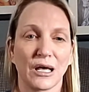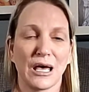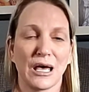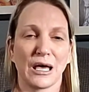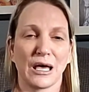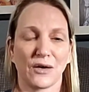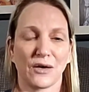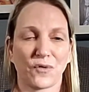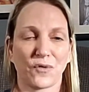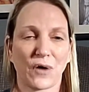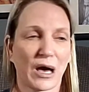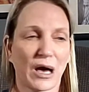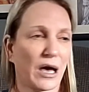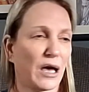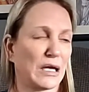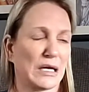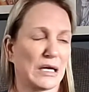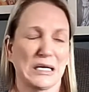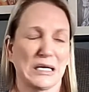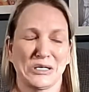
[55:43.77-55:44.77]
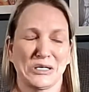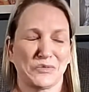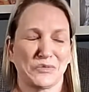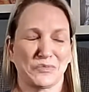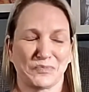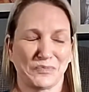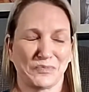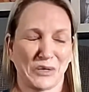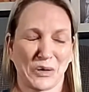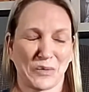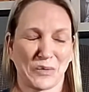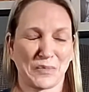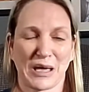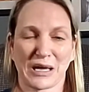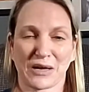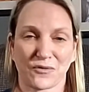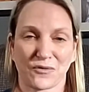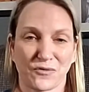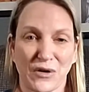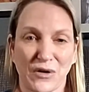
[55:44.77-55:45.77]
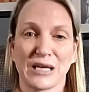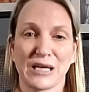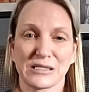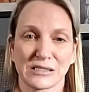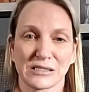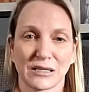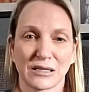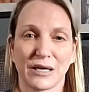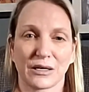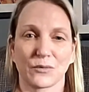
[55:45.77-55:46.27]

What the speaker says: If I, make a face like